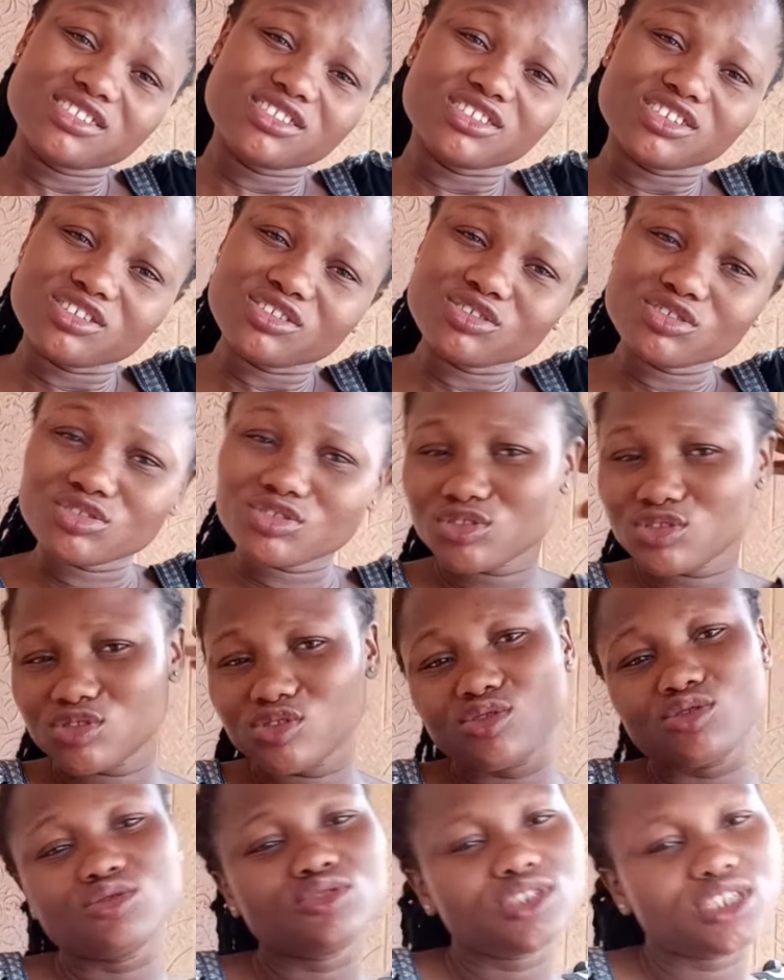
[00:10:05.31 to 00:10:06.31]
the
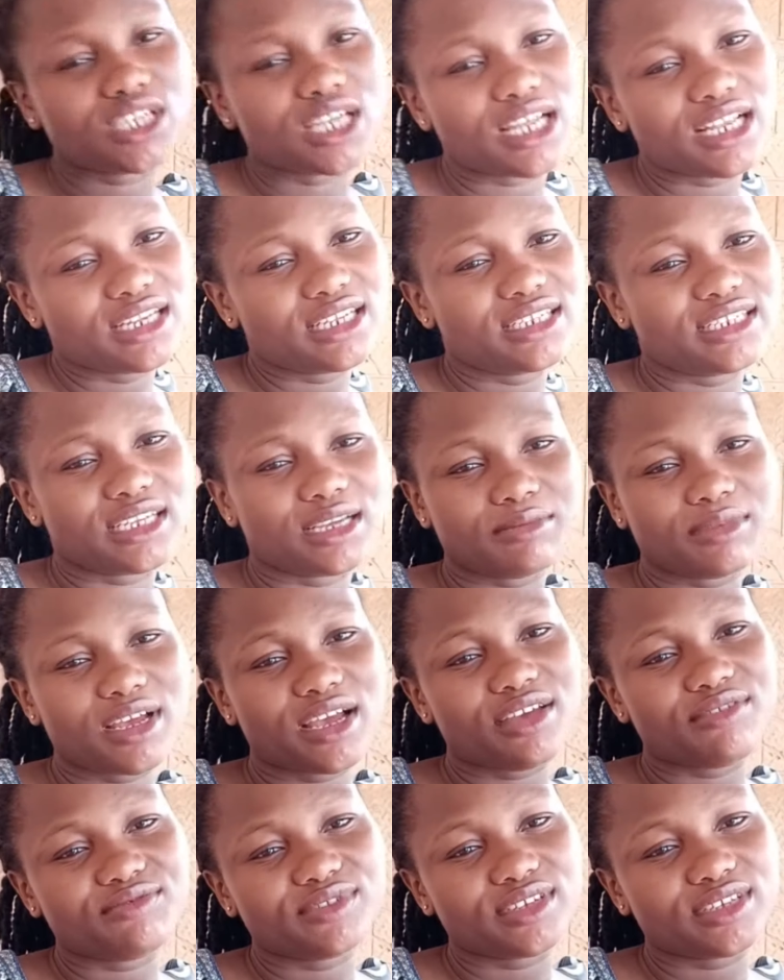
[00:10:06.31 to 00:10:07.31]
two challenge I'm
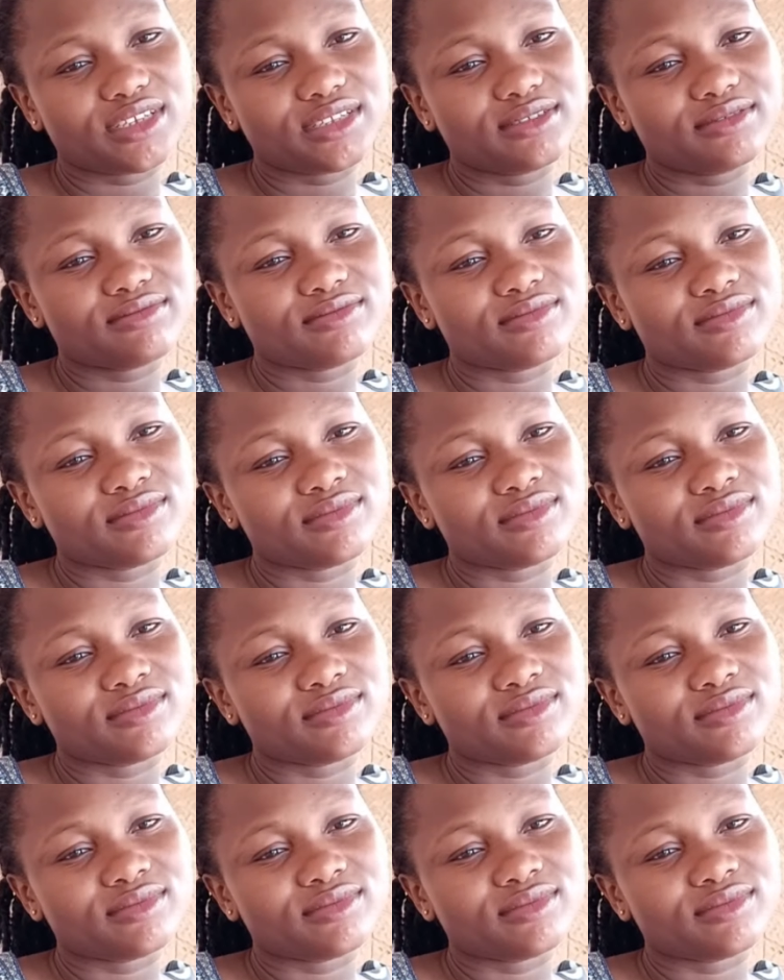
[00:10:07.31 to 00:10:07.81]
having.